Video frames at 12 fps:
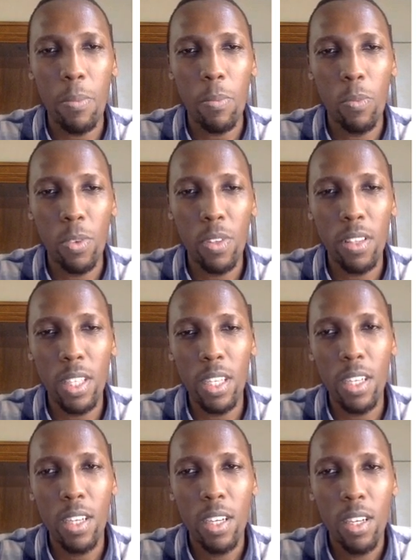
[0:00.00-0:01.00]

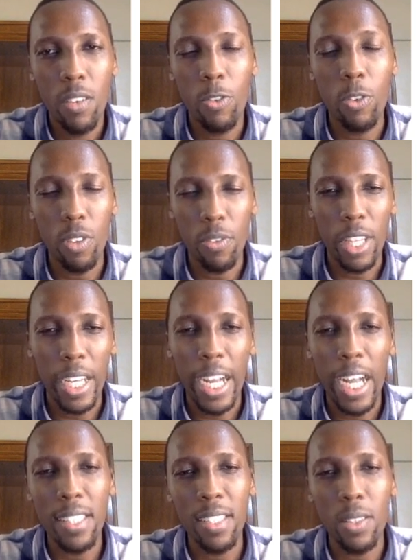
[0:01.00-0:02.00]
within for the
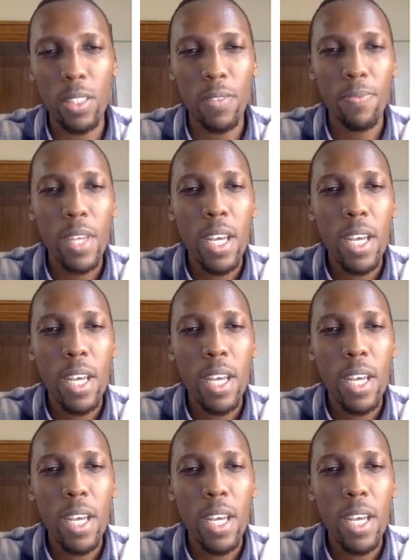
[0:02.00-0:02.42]
car sales.